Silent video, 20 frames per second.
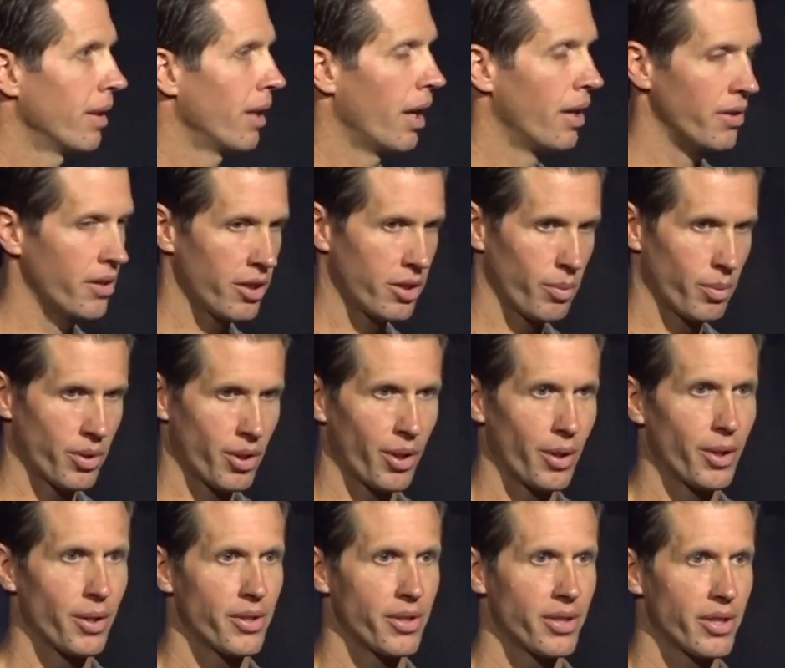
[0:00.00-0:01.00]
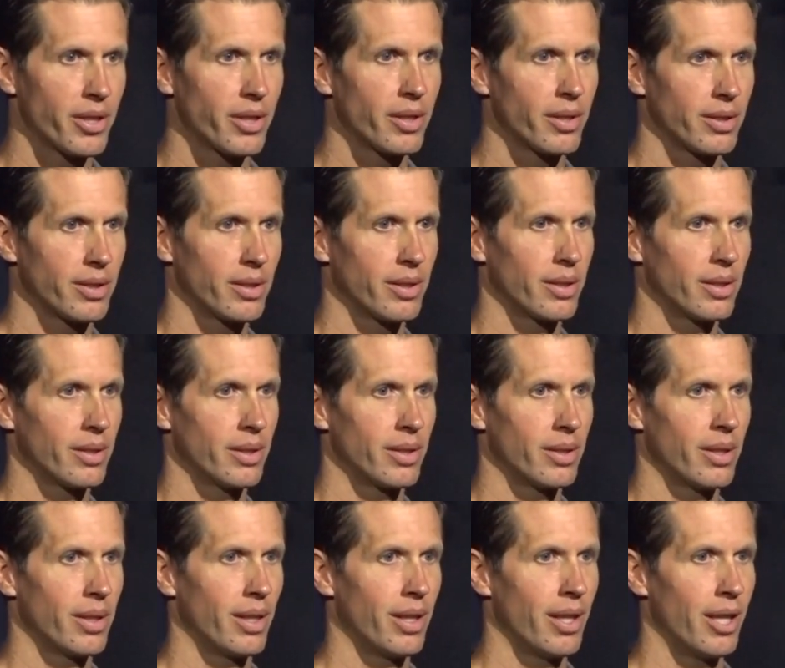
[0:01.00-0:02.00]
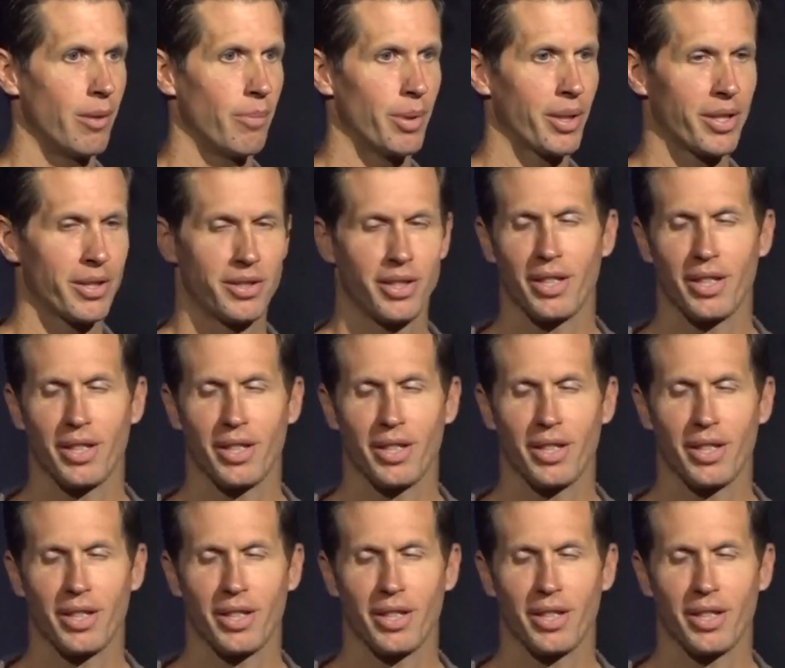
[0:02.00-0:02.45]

And this was hers. Because